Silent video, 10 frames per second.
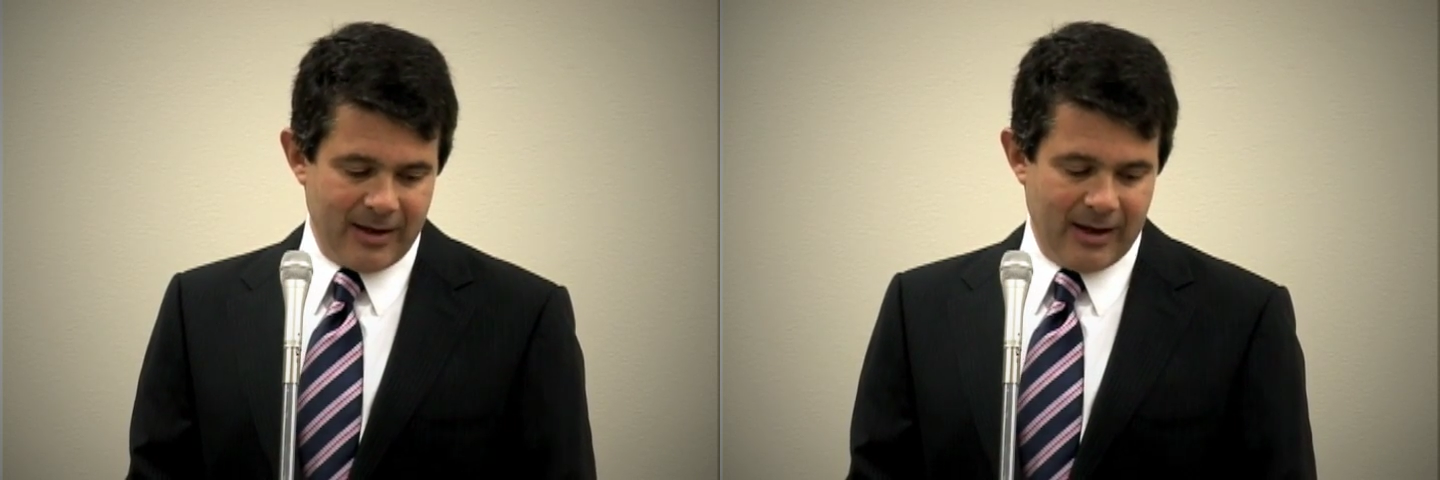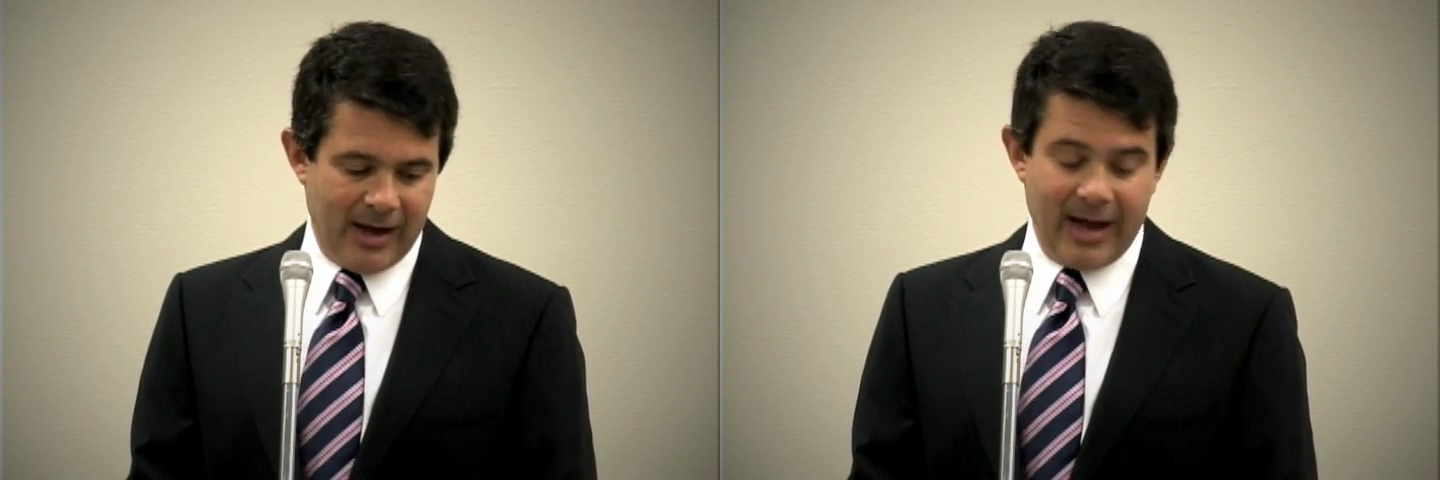
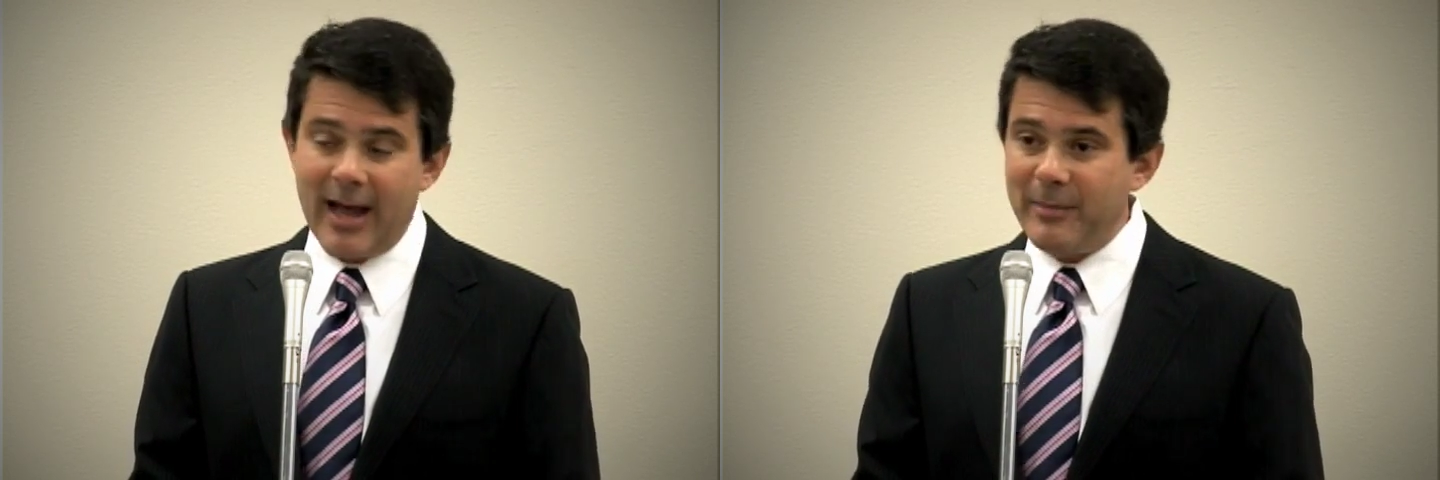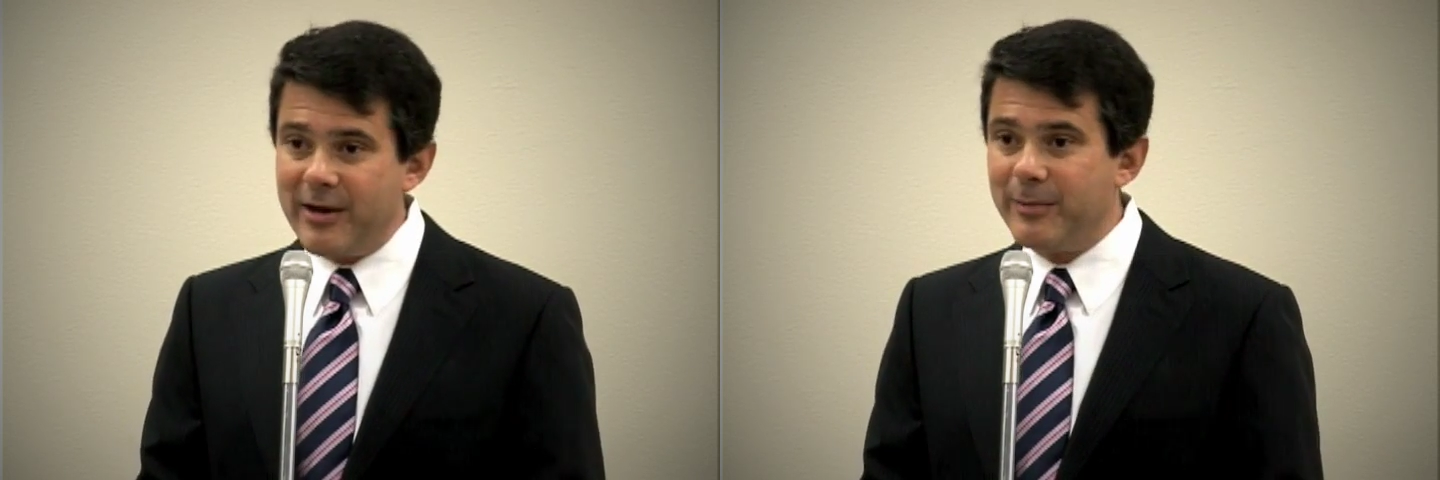Uh, I
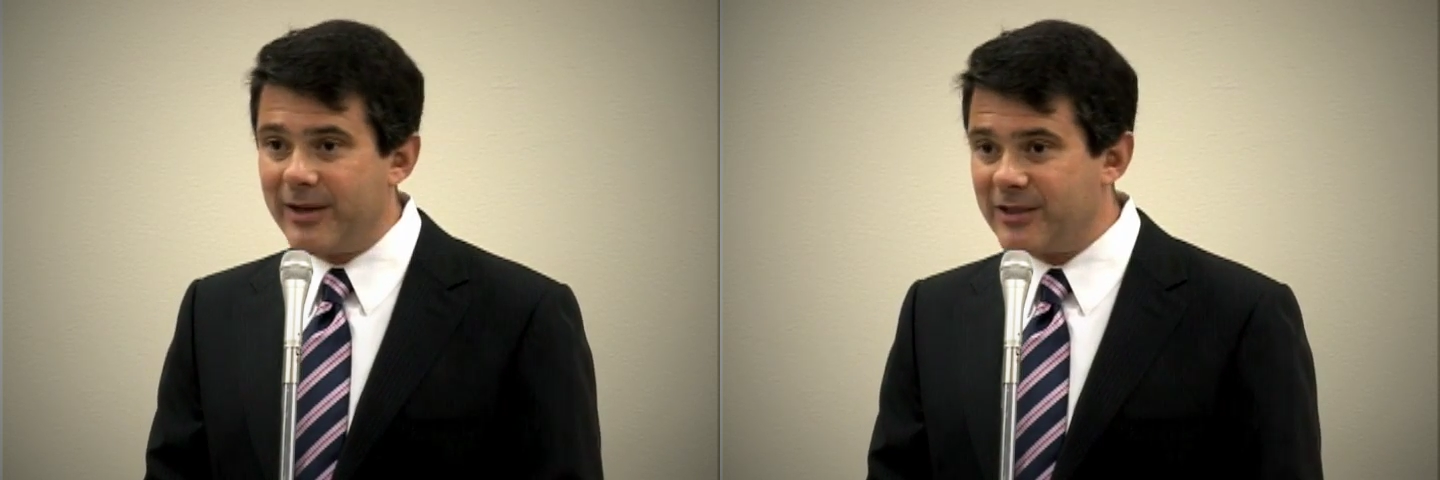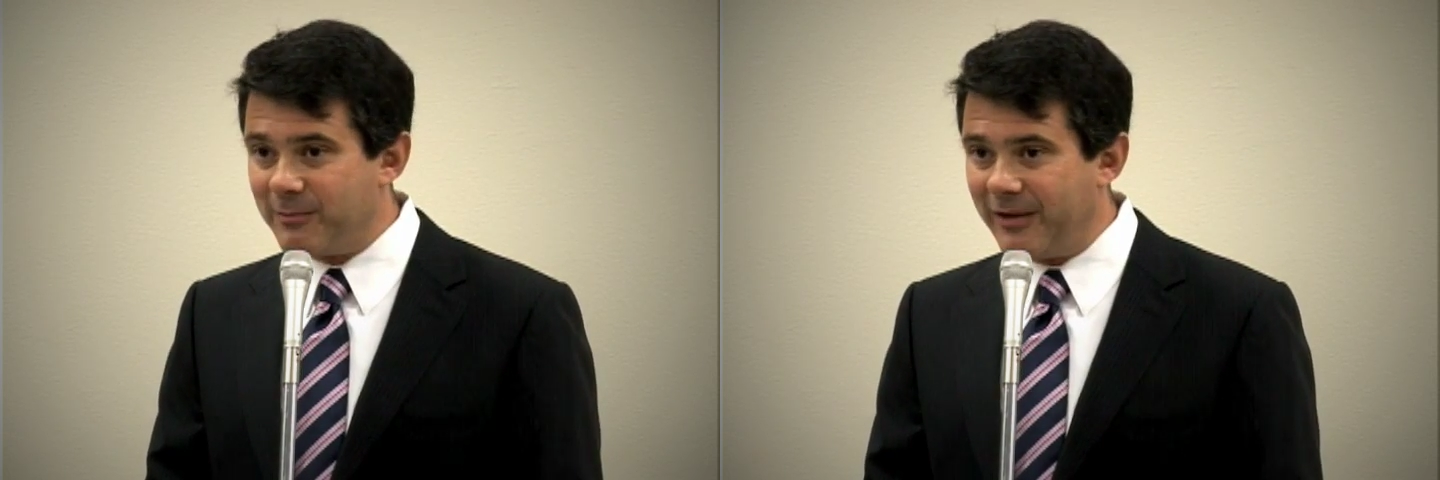am here
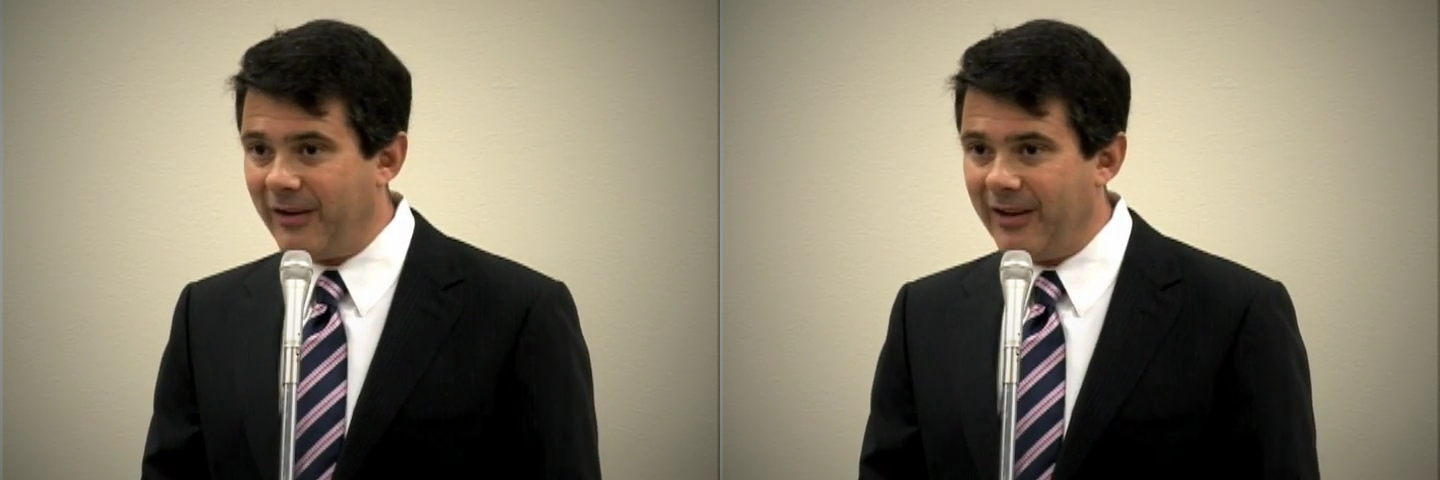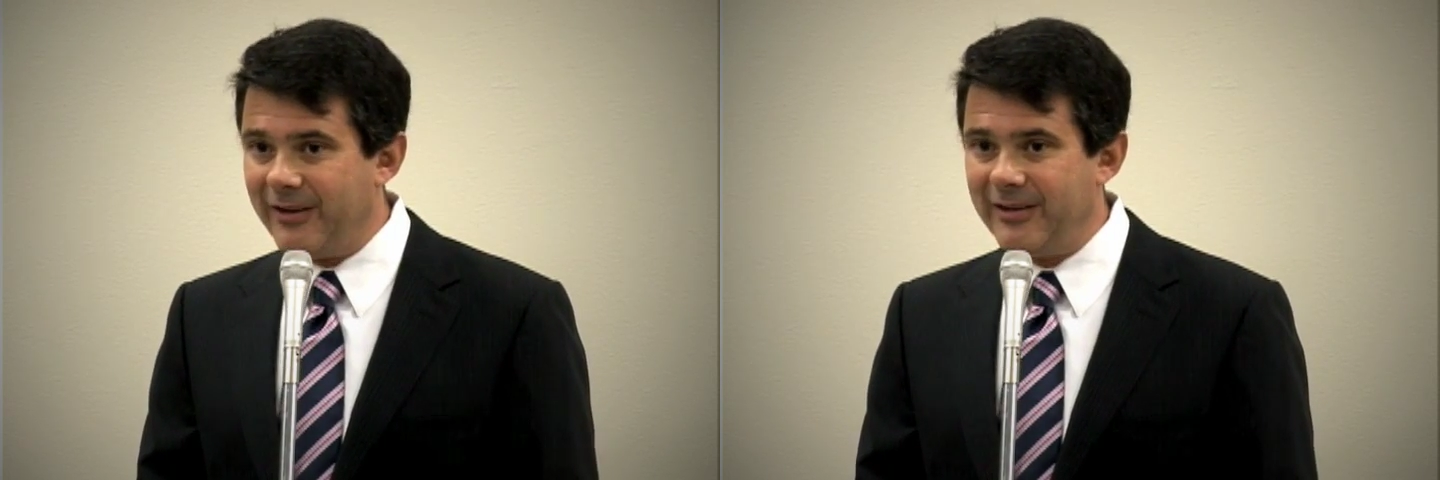because of my
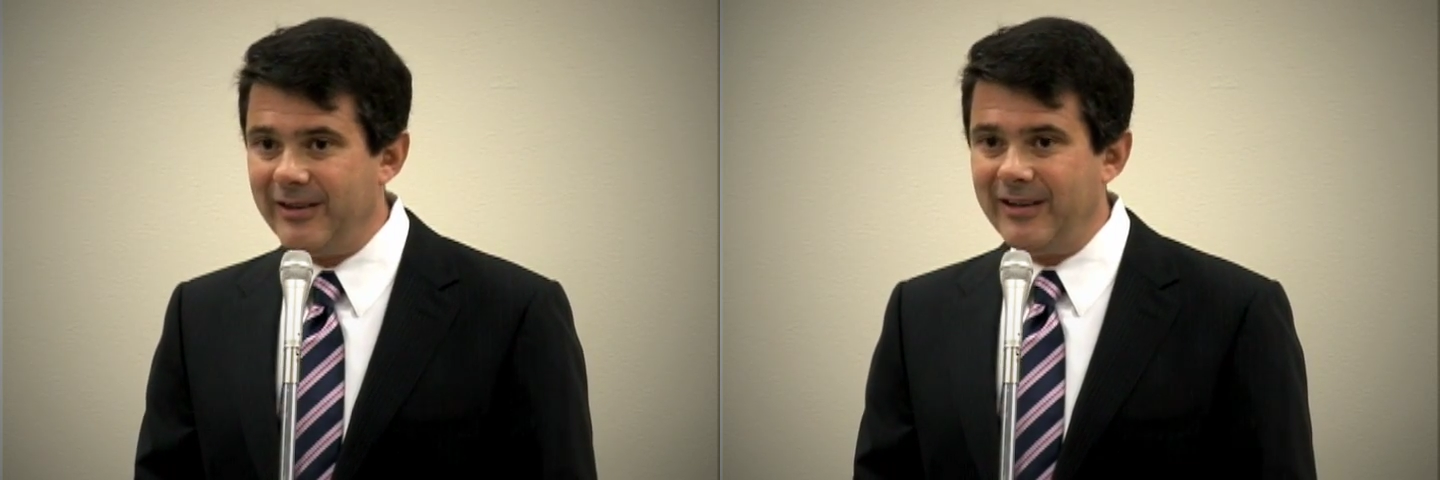father.